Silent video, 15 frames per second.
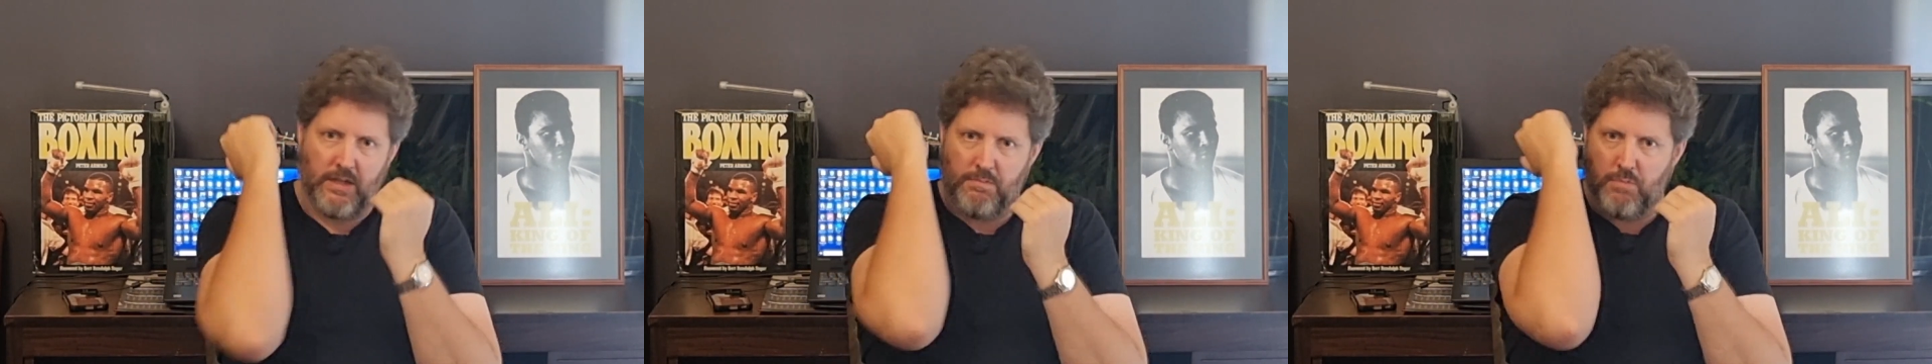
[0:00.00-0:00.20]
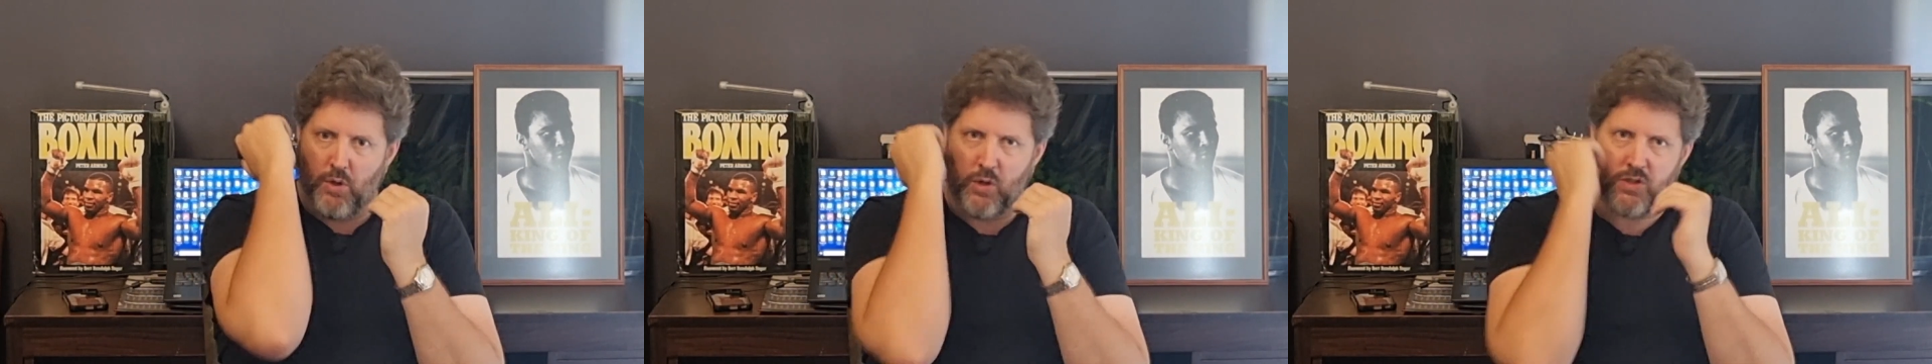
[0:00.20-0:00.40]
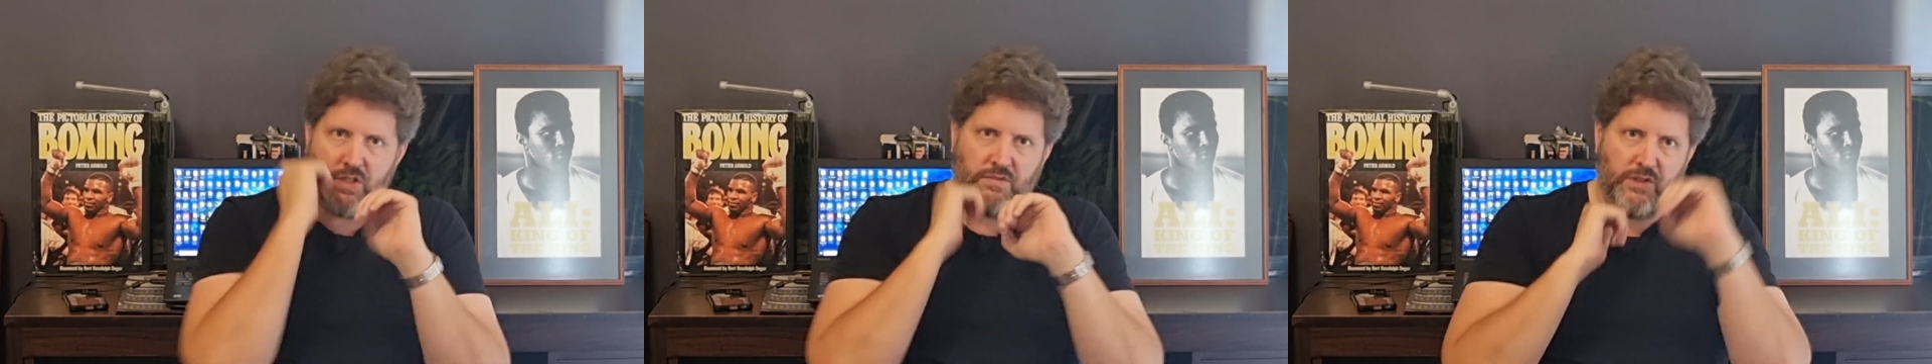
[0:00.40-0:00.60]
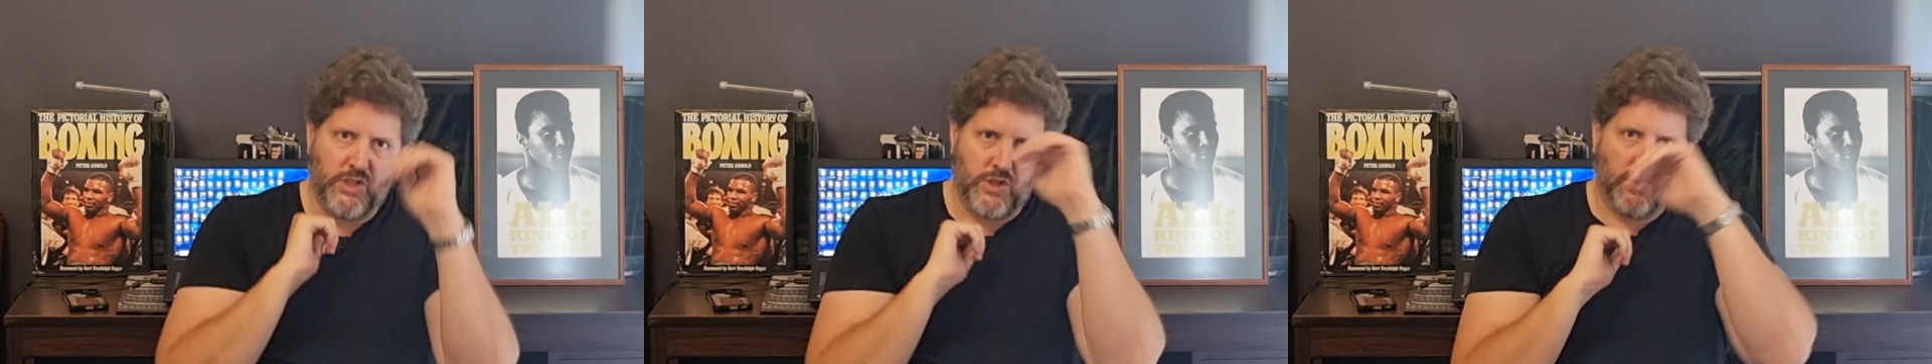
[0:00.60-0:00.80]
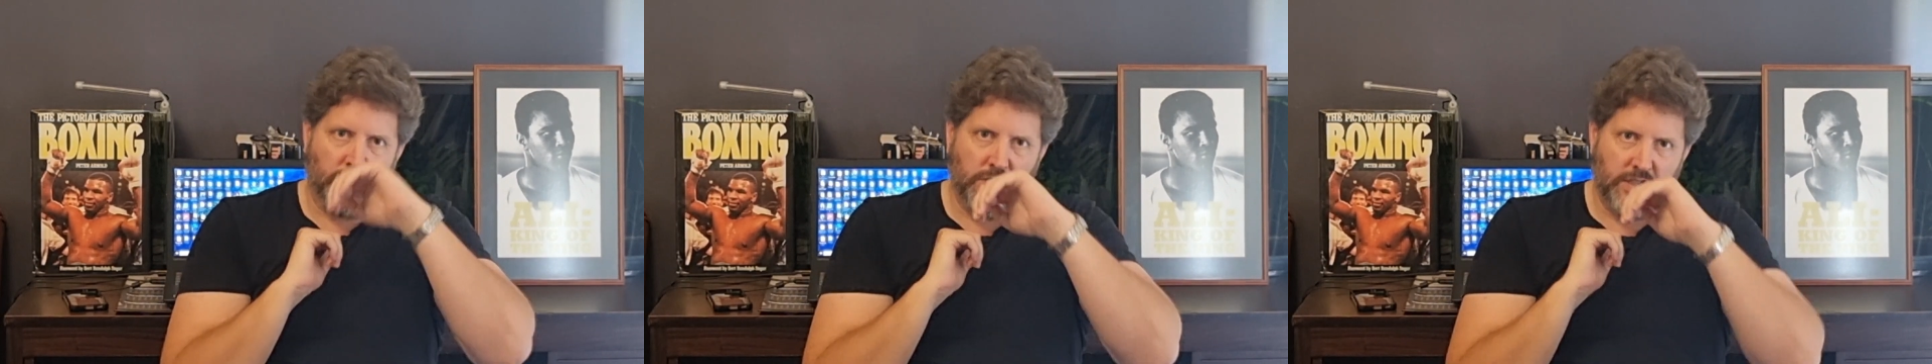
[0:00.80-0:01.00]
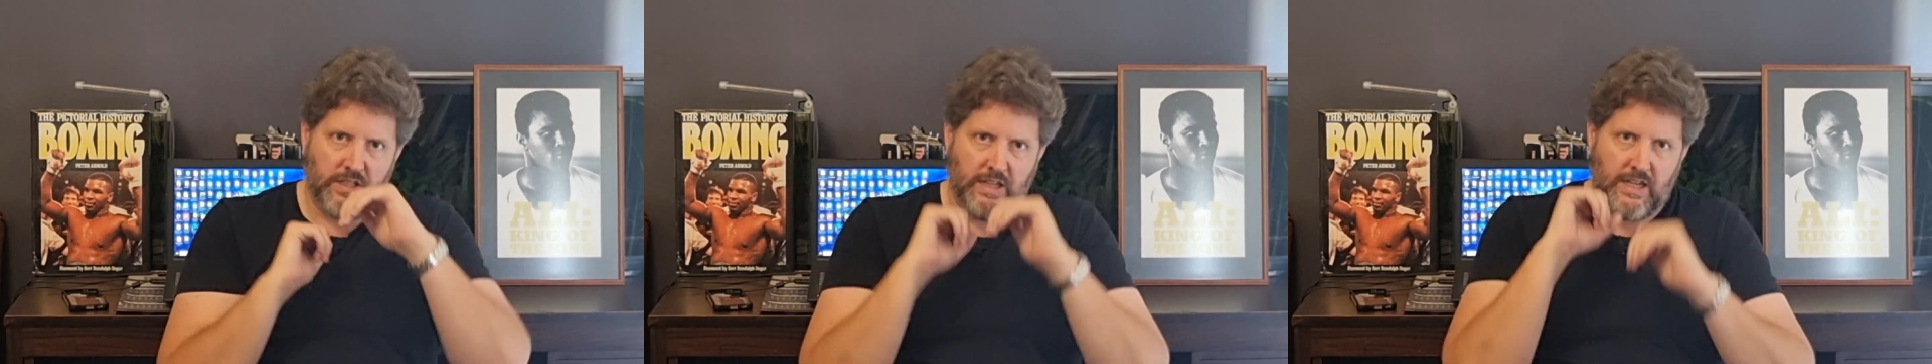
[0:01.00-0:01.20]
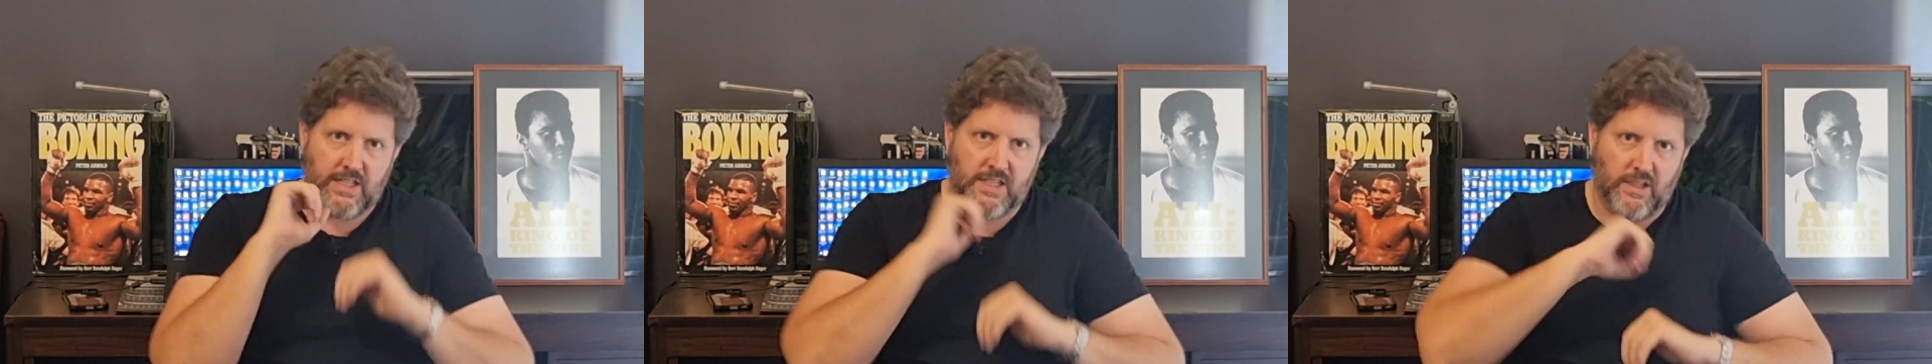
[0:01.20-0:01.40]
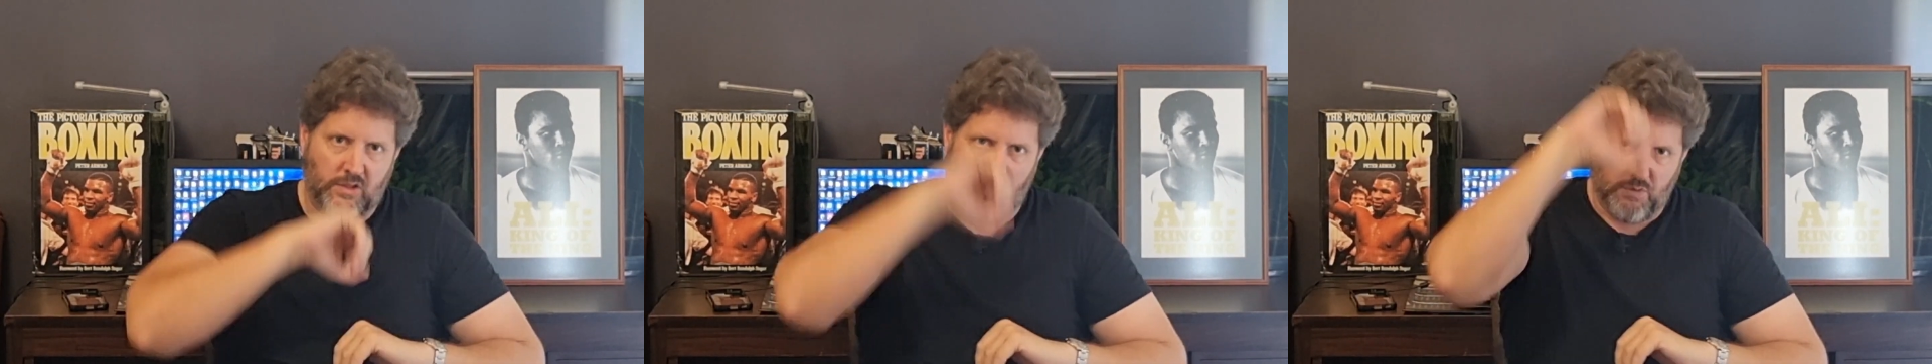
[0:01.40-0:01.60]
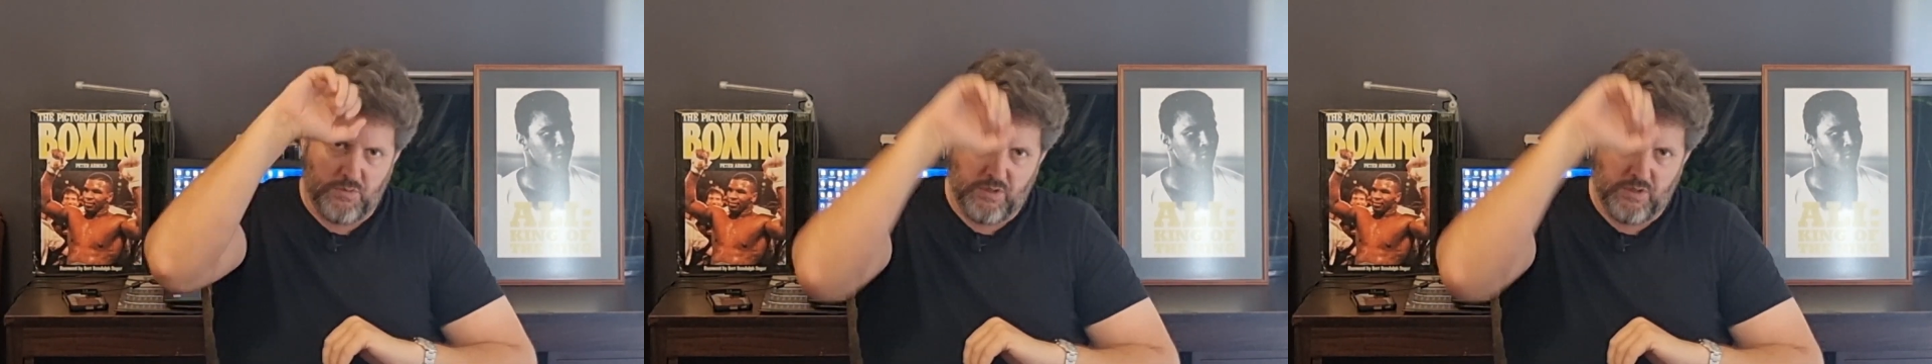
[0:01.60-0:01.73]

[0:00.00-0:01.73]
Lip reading: He blocks with his shoulders. He has subtle